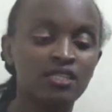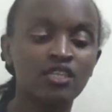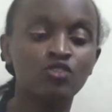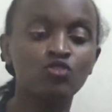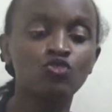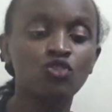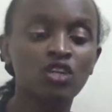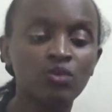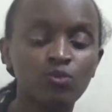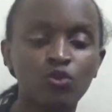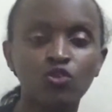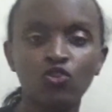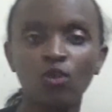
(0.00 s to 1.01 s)
there is usually
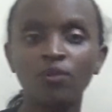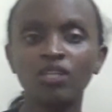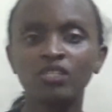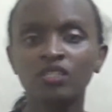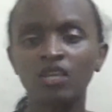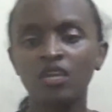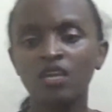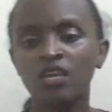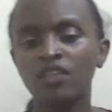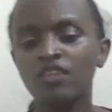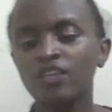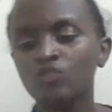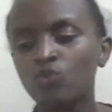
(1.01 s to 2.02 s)
procurement,
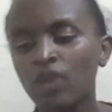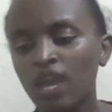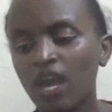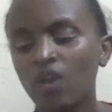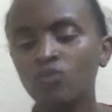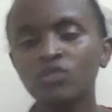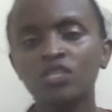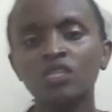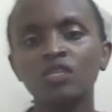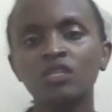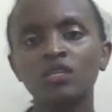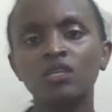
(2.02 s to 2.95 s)
there is warehousing,